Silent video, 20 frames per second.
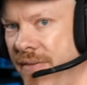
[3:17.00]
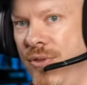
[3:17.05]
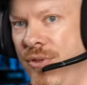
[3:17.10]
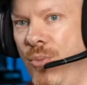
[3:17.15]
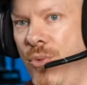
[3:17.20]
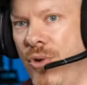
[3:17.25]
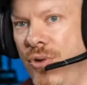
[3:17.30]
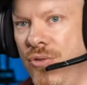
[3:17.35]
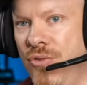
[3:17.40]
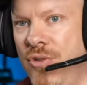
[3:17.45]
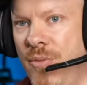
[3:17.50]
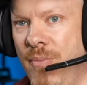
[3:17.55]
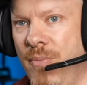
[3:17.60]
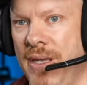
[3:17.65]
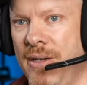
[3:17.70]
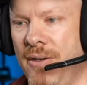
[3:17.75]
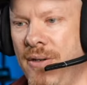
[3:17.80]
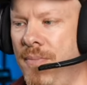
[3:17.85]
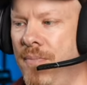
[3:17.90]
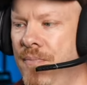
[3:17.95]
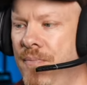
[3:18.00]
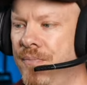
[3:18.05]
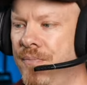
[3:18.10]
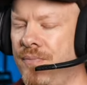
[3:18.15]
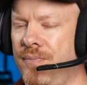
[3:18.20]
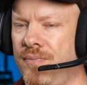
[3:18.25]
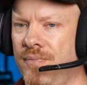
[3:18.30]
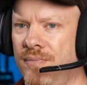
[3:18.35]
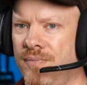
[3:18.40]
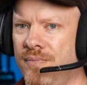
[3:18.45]
the 100mm,
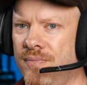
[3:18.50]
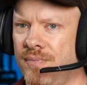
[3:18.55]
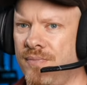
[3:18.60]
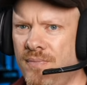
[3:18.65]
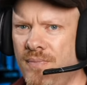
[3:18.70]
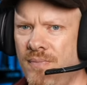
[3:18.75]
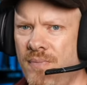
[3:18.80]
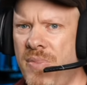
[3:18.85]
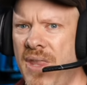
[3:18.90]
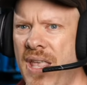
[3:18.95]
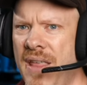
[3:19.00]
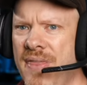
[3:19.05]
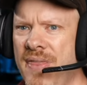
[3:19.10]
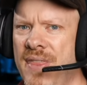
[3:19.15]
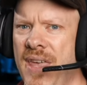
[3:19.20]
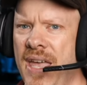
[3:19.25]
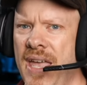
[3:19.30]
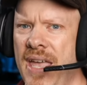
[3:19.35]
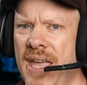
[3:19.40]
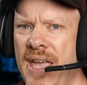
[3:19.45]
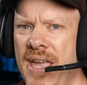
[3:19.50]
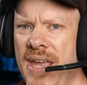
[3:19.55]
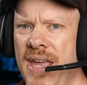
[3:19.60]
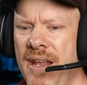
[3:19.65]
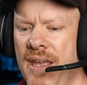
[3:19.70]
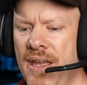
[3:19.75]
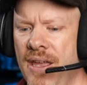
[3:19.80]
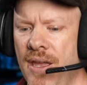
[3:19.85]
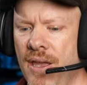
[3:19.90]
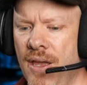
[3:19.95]
then
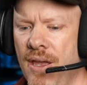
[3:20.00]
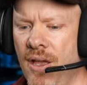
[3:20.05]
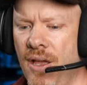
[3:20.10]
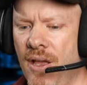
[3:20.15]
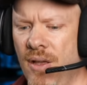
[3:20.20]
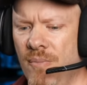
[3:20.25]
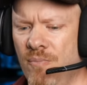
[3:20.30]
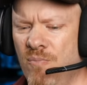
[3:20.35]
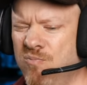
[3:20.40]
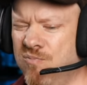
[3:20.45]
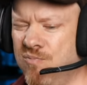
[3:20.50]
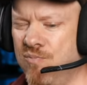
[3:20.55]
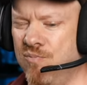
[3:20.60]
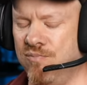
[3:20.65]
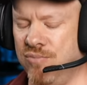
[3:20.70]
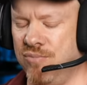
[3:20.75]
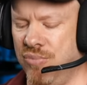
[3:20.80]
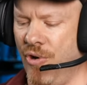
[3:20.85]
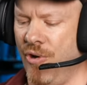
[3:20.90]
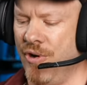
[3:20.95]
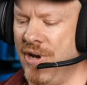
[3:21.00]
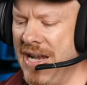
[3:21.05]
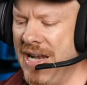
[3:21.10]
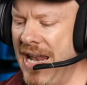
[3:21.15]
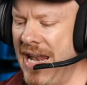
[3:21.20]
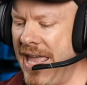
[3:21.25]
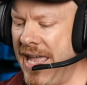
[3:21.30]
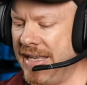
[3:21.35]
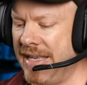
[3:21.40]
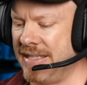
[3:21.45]

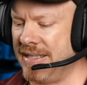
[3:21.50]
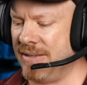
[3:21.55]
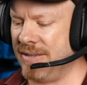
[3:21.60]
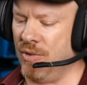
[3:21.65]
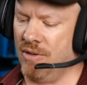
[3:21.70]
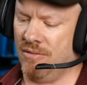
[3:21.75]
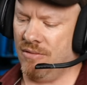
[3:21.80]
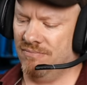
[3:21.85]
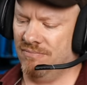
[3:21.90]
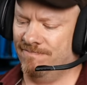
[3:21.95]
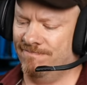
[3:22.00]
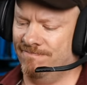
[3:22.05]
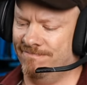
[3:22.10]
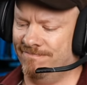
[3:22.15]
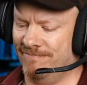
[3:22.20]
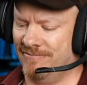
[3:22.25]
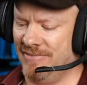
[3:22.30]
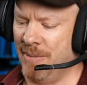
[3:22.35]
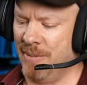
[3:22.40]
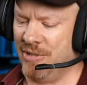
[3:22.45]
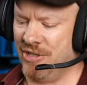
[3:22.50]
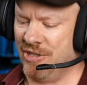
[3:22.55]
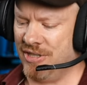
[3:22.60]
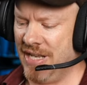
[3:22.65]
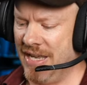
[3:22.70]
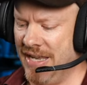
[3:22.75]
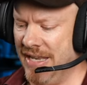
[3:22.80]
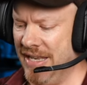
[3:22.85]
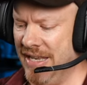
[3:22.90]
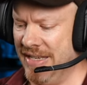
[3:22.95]
unless, well, let me just
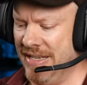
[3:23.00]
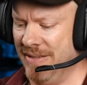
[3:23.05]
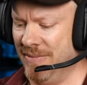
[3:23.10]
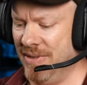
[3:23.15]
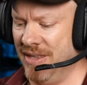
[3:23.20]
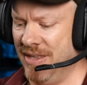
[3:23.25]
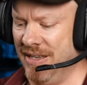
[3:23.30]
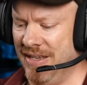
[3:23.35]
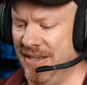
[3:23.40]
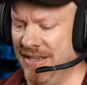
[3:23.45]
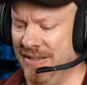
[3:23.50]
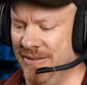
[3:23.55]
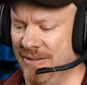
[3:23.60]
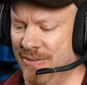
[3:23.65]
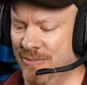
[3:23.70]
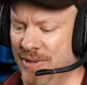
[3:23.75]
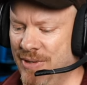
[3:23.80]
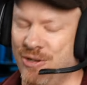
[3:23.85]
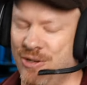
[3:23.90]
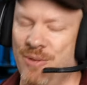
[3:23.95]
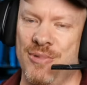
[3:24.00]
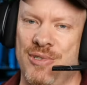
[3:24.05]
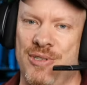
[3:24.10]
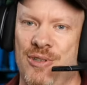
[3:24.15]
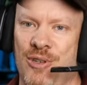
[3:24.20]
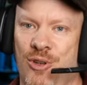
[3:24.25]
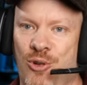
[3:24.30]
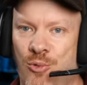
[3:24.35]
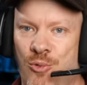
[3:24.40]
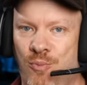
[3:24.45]
say, uh, when it comes to
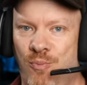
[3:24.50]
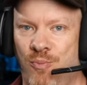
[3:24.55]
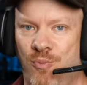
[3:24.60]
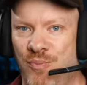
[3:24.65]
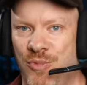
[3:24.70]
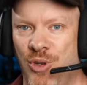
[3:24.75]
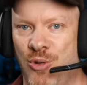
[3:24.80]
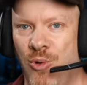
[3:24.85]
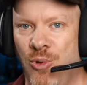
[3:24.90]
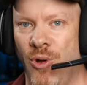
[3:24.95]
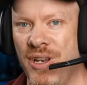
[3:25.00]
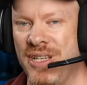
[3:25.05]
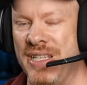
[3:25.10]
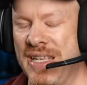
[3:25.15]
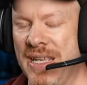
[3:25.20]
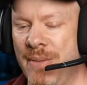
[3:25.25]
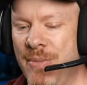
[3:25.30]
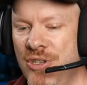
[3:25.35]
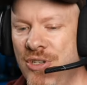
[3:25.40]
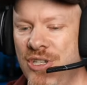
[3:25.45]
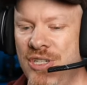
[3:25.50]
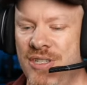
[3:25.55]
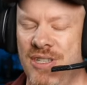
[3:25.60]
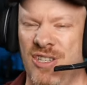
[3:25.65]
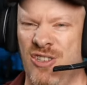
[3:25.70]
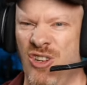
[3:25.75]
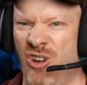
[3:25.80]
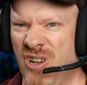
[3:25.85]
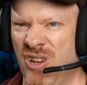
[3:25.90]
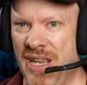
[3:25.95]
the the quality images,
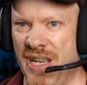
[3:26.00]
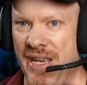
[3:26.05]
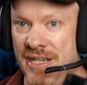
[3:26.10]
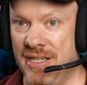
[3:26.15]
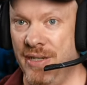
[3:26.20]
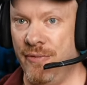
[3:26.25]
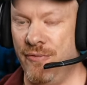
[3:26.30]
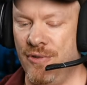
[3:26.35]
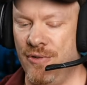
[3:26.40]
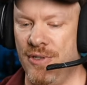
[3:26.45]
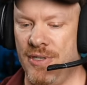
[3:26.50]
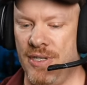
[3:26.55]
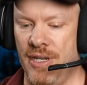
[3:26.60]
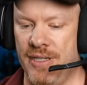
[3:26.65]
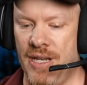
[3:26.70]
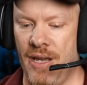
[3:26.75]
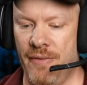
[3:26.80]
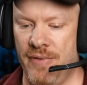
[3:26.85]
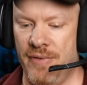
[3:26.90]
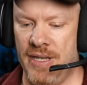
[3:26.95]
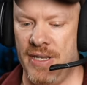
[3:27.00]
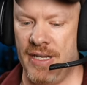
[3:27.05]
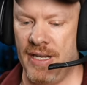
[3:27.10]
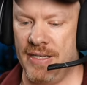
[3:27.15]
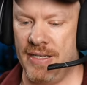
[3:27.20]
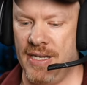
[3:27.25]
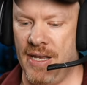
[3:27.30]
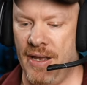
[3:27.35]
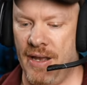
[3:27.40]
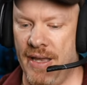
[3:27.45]
there's hardly any difference. I don't think you're going
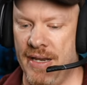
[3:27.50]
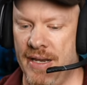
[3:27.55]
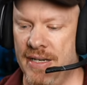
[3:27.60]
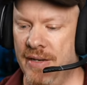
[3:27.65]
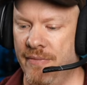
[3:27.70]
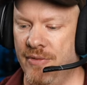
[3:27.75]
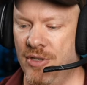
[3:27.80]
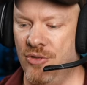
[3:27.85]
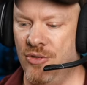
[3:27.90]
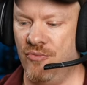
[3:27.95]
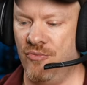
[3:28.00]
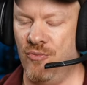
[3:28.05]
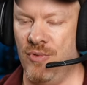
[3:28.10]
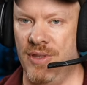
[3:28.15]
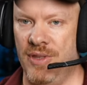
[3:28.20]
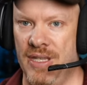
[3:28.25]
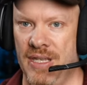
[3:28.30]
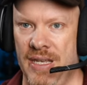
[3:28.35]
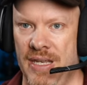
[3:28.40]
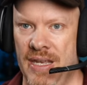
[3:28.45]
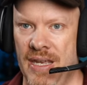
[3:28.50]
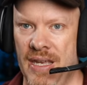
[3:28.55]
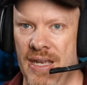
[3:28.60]
to tell any difference with the